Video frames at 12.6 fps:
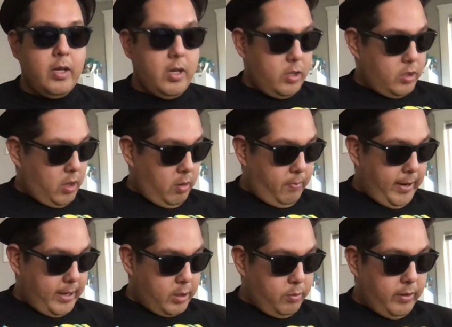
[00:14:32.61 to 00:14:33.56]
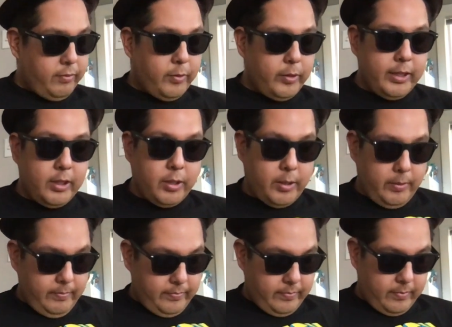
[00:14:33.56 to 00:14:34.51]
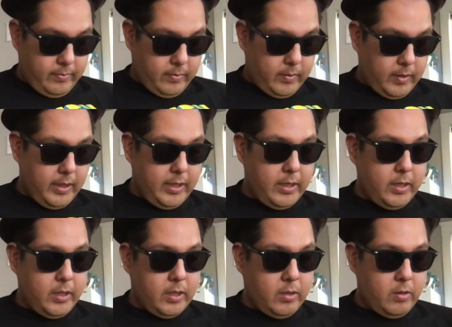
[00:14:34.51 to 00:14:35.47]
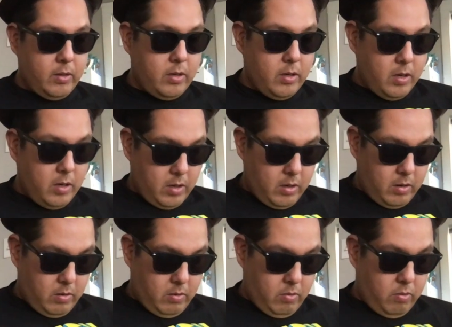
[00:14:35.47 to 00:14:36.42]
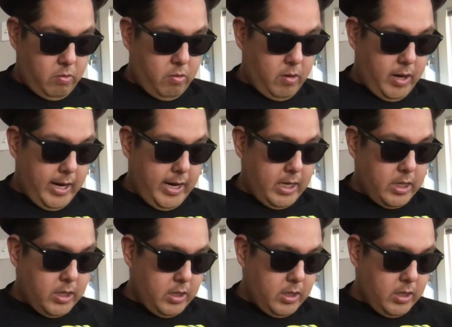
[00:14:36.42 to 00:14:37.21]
So page 142 is right